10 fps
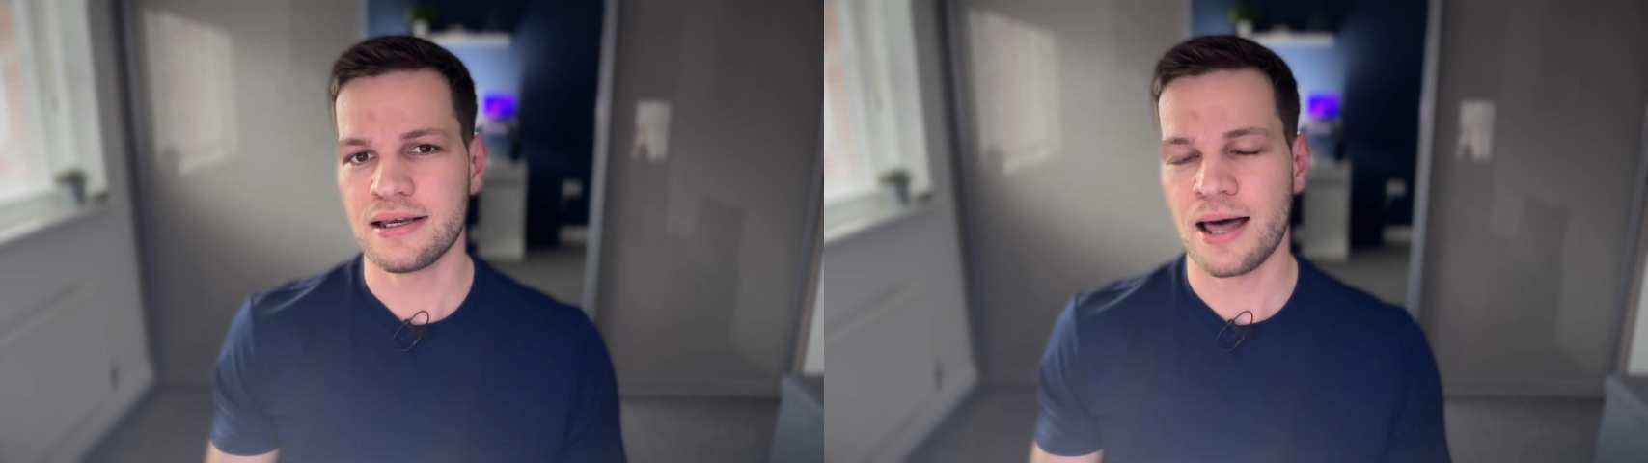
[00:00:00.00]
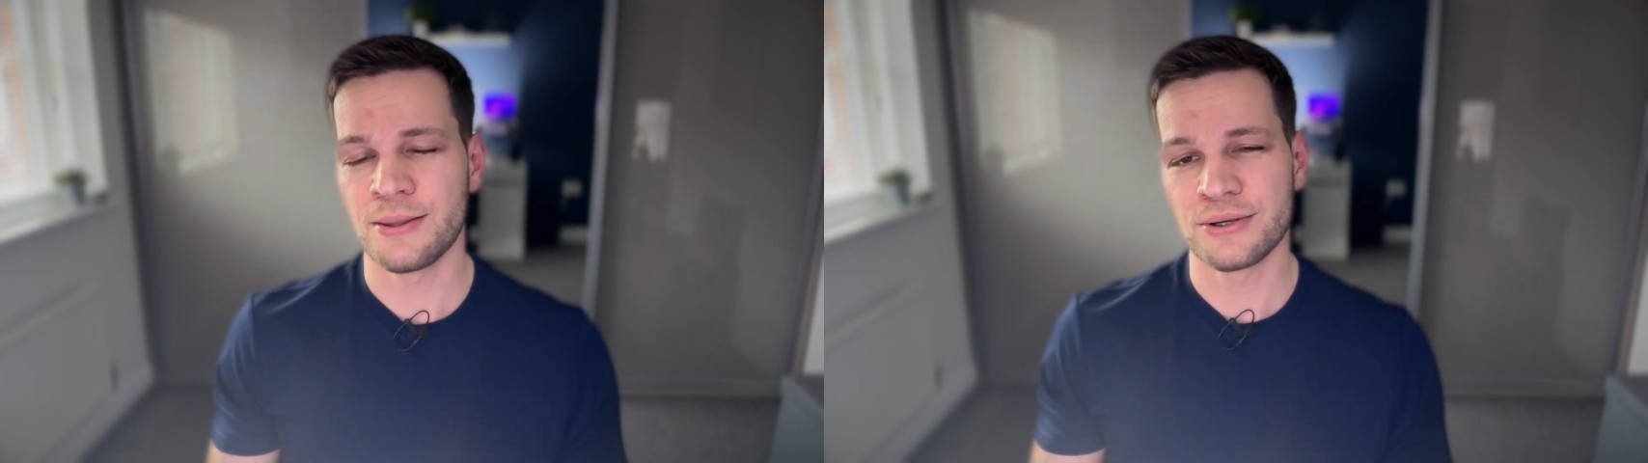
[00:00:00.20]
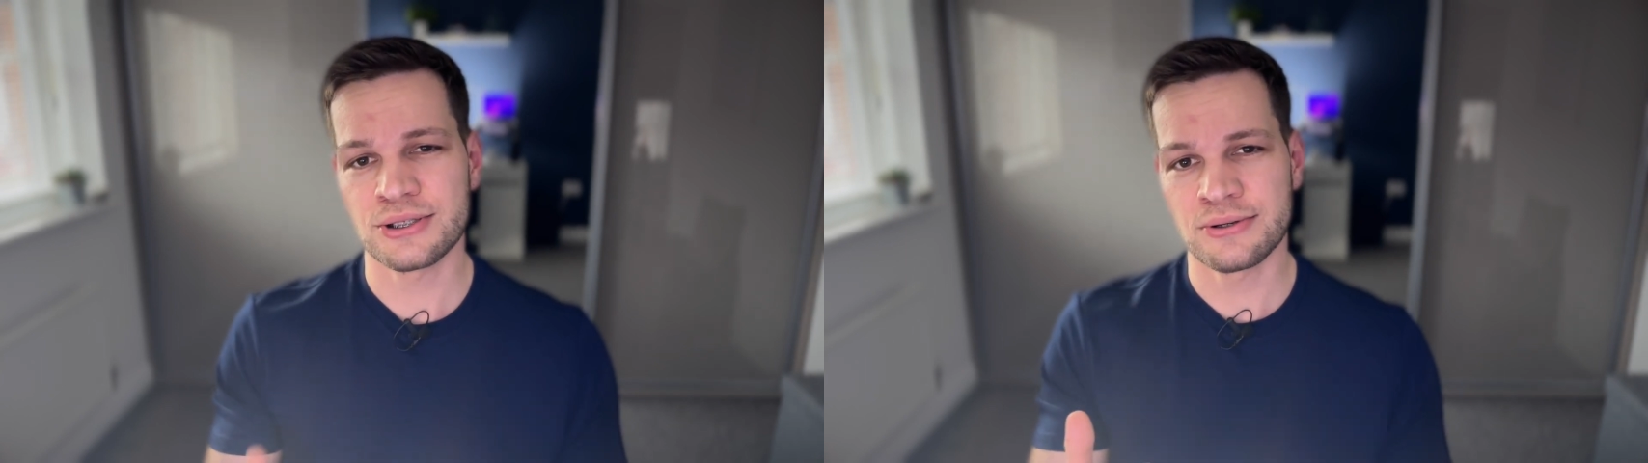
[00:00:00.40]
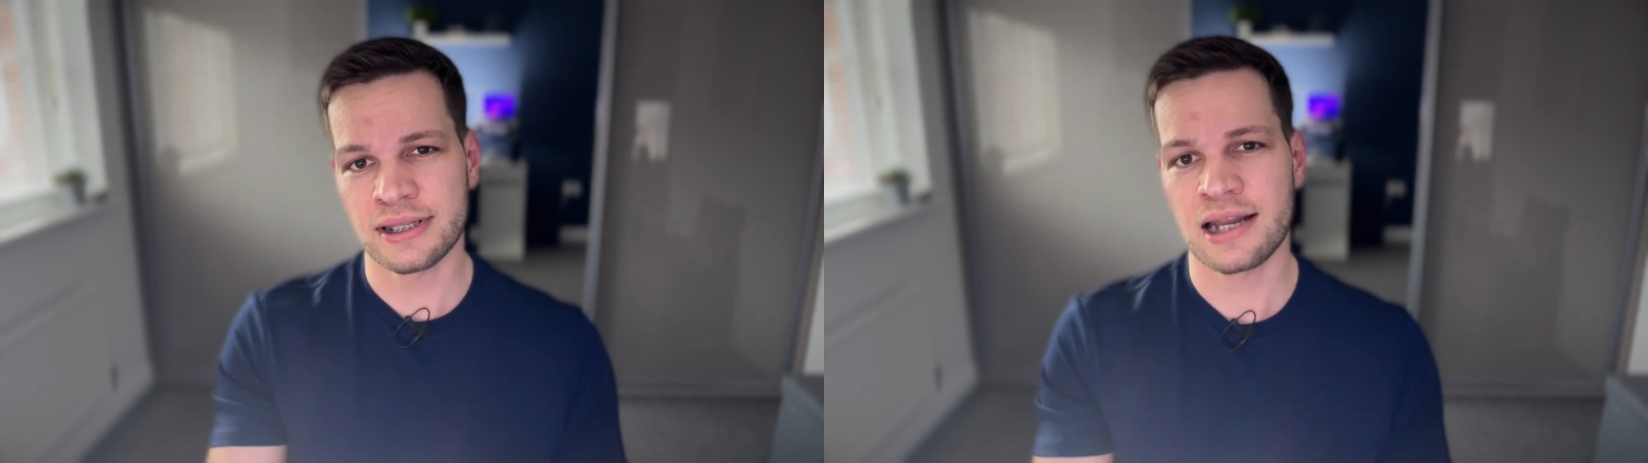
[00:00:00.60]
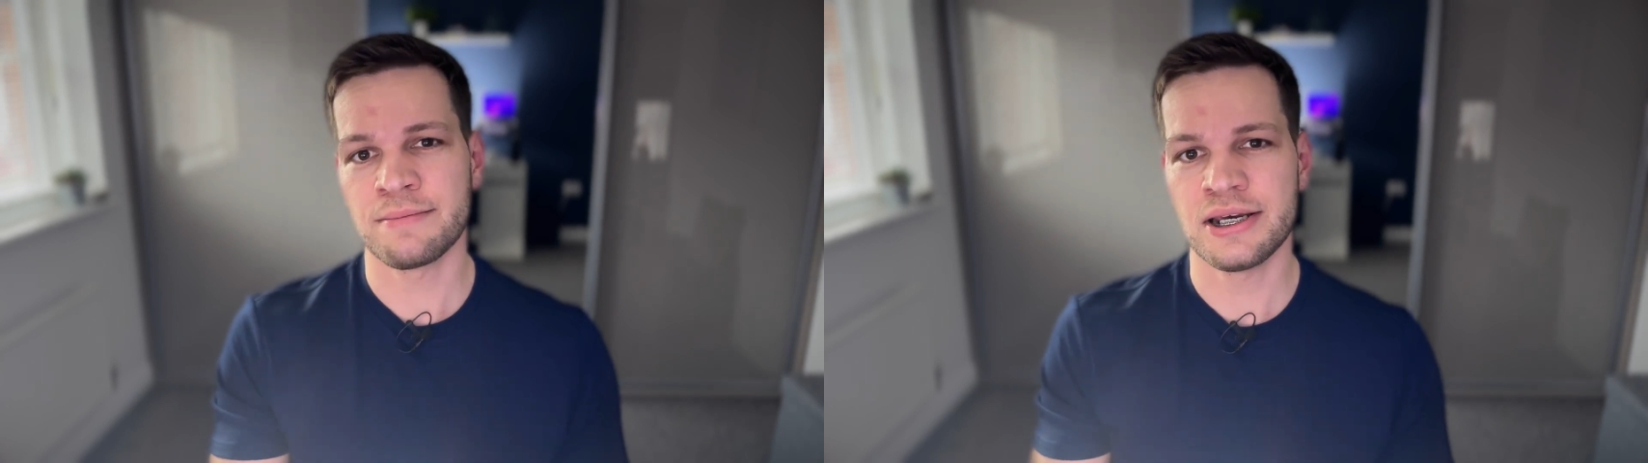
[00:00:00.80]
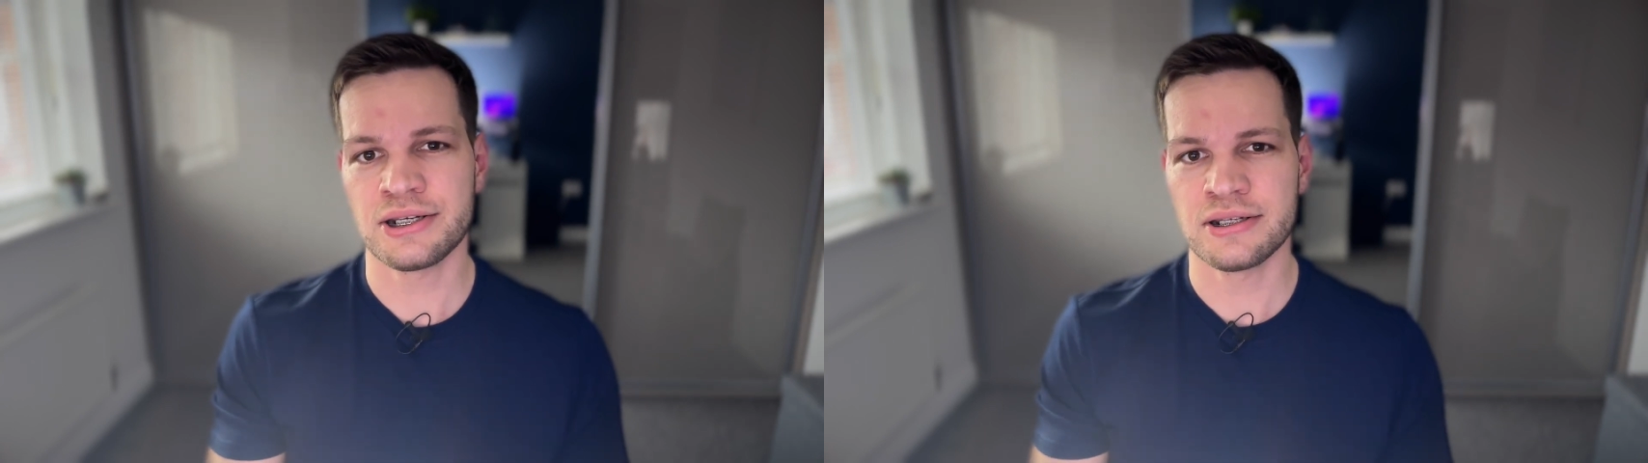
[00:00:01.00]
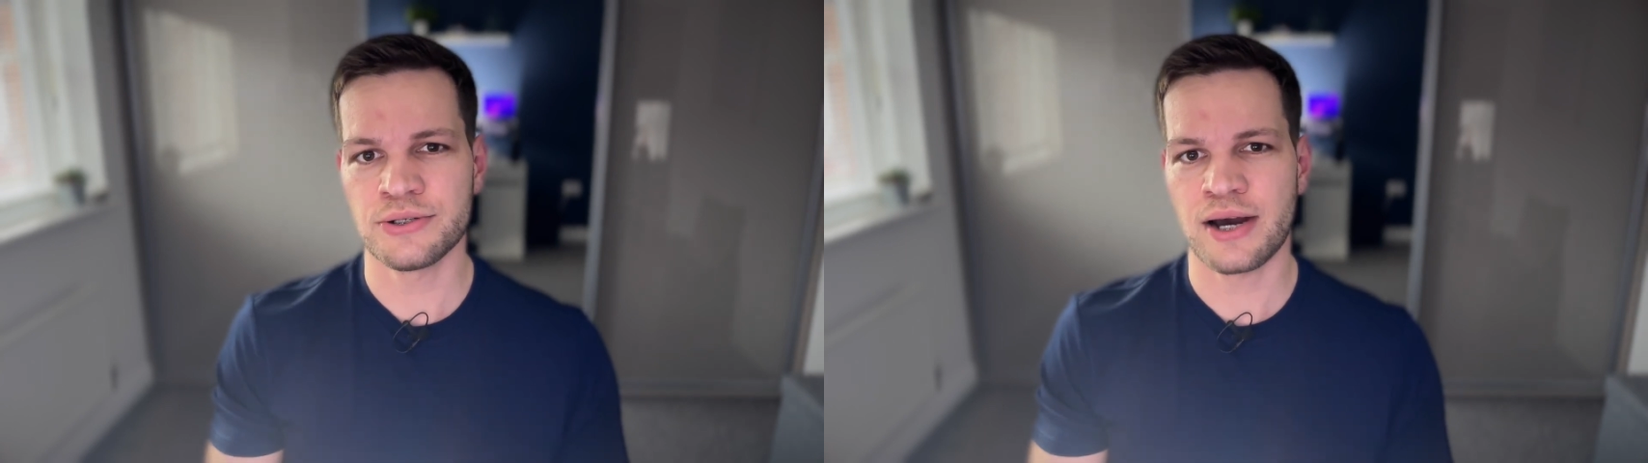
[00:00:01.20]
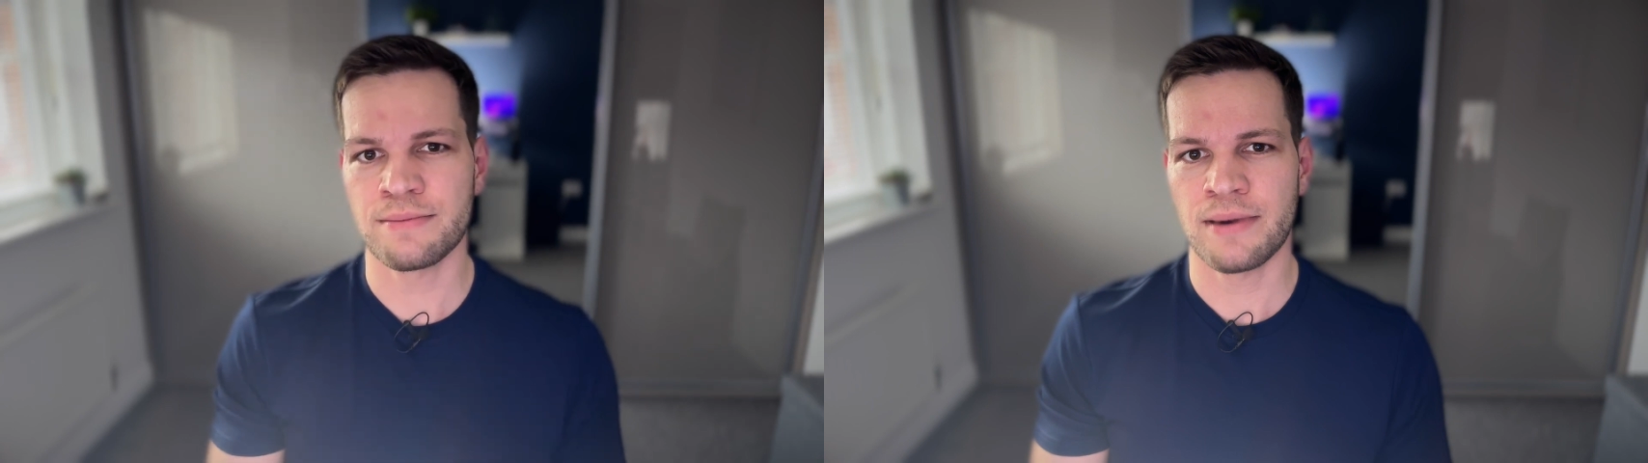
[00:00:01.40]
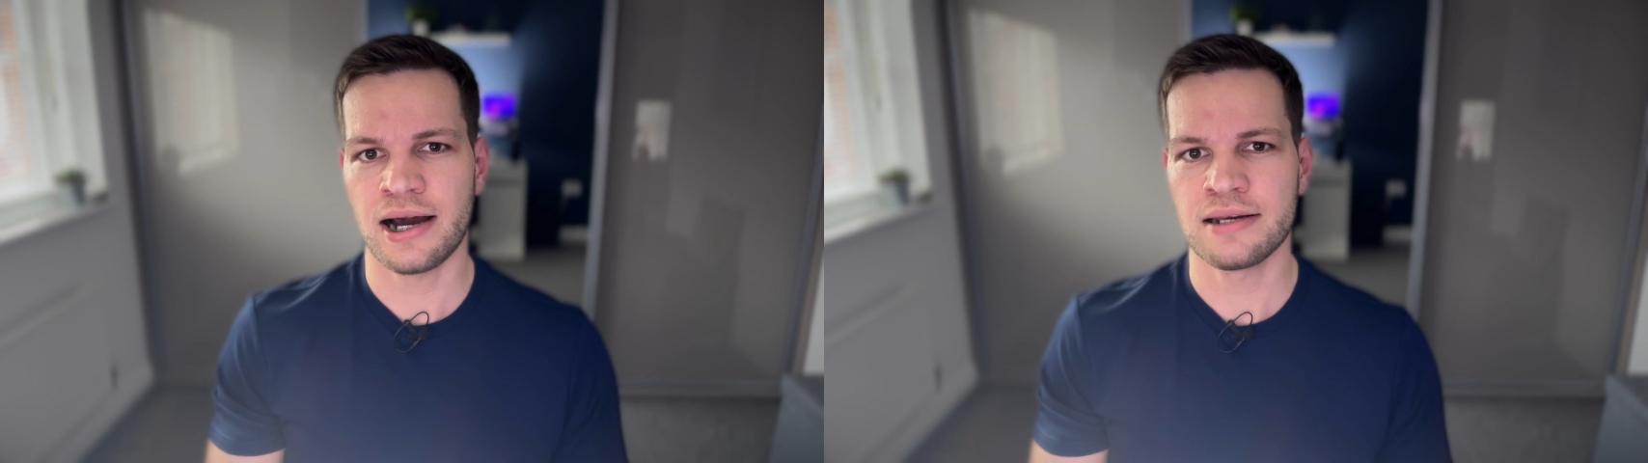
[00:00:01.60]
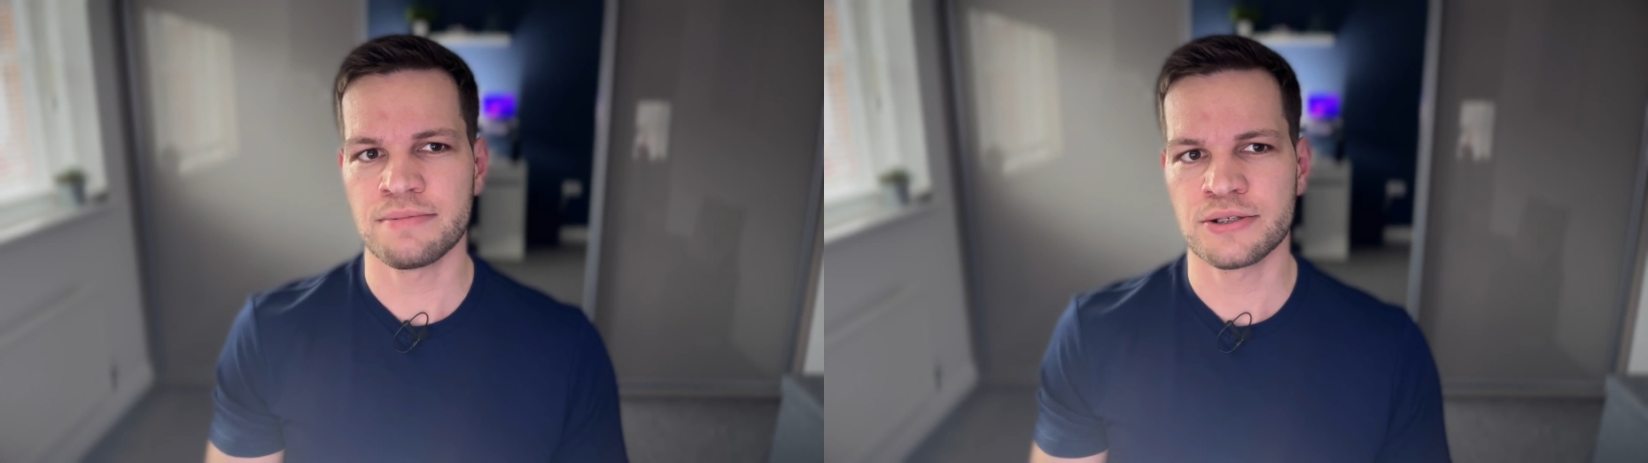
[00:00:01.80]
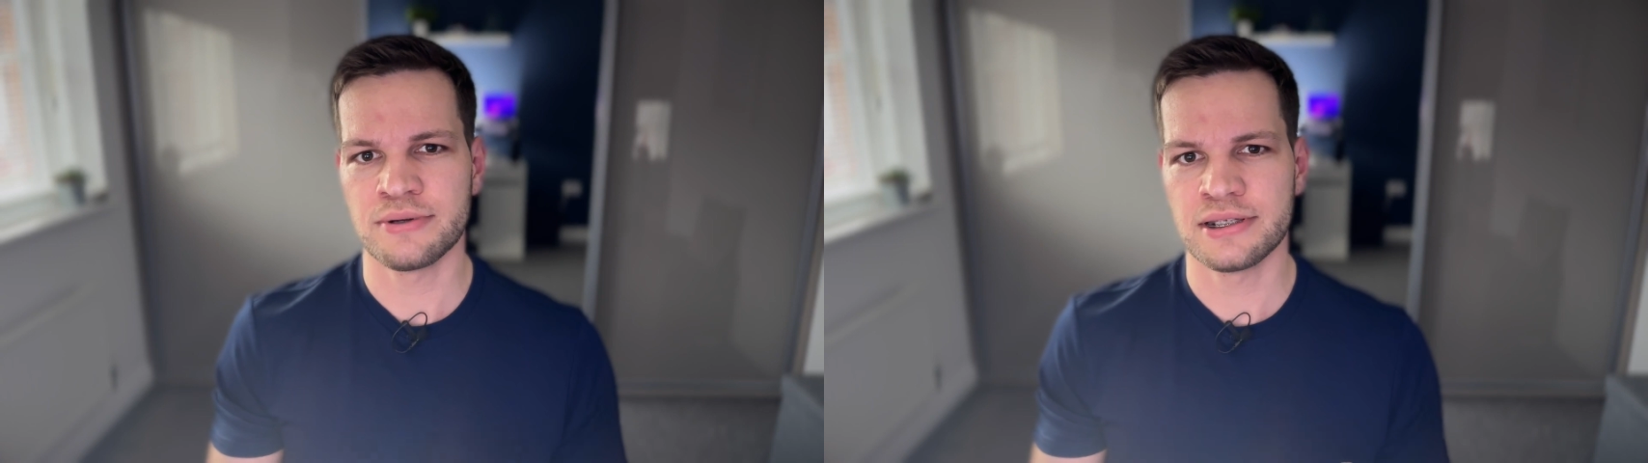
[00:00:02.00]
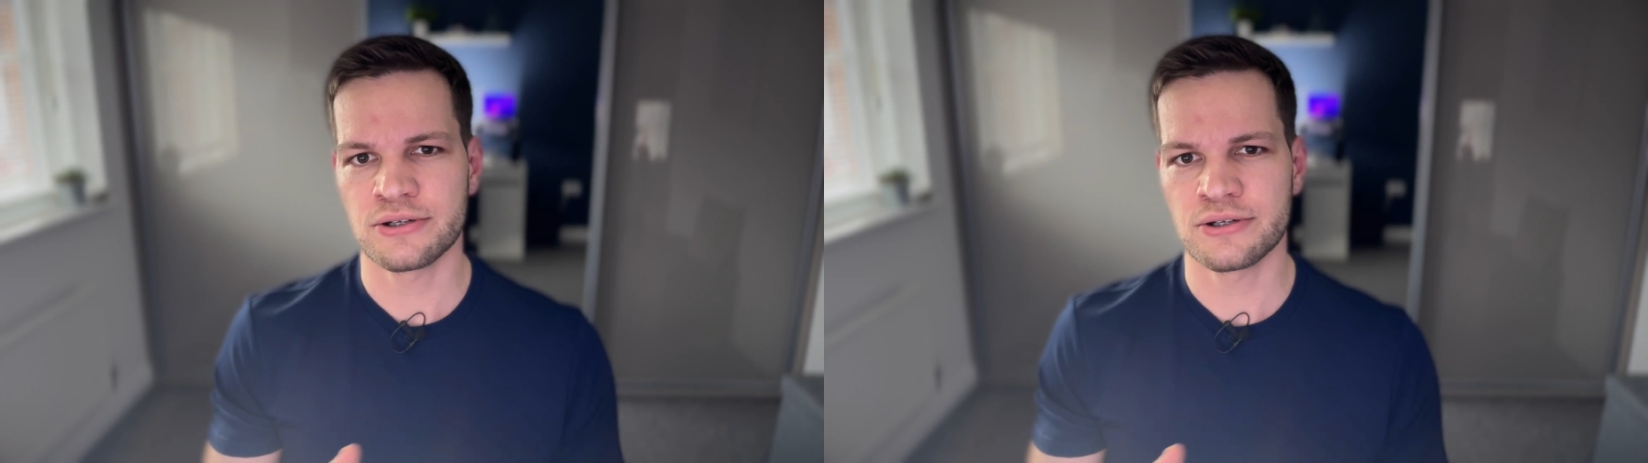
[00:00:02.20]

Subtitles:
And those subtle animations you had in mind between